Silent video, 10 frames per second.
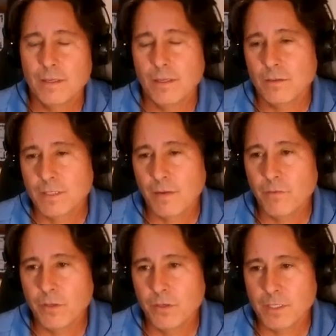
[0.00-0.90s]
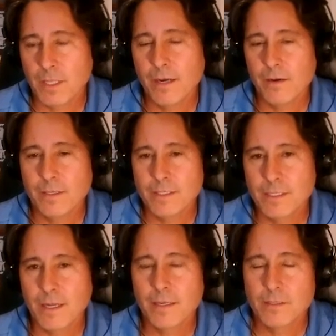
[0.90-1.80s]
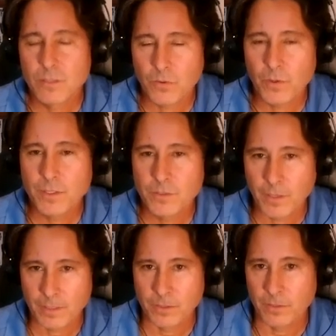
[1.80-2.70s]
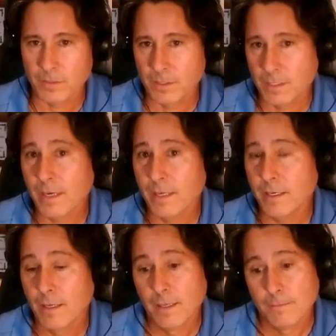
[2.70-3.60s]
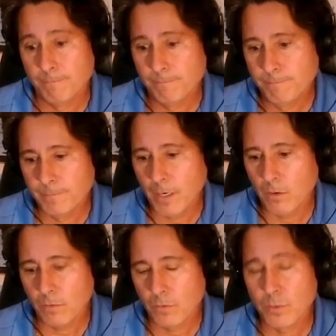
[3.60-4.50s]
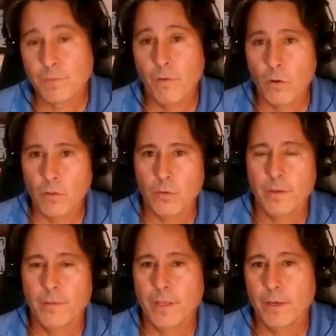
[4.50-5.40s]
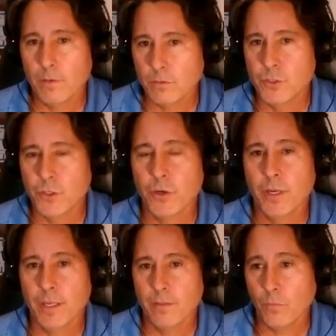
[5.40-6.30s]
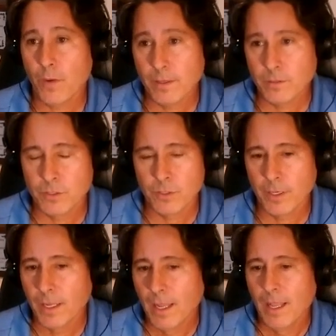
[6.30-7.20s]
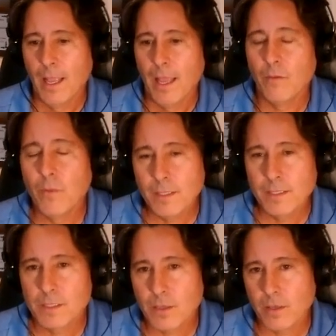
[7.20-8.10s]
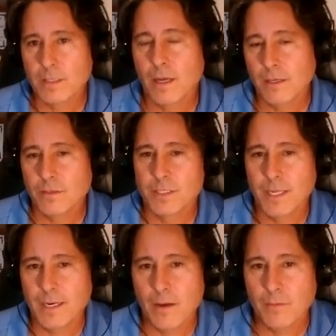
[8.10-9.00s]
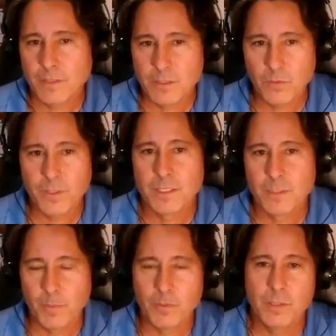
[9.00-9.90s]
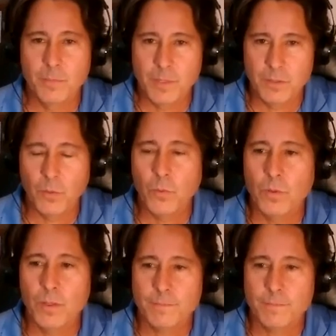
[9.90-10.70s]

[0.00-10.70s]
you know, several years later and studied story structure and studied, you know, Chris Vogler and the hero's journey and the writer's journey, and really started to understand how a story is supposed to be told,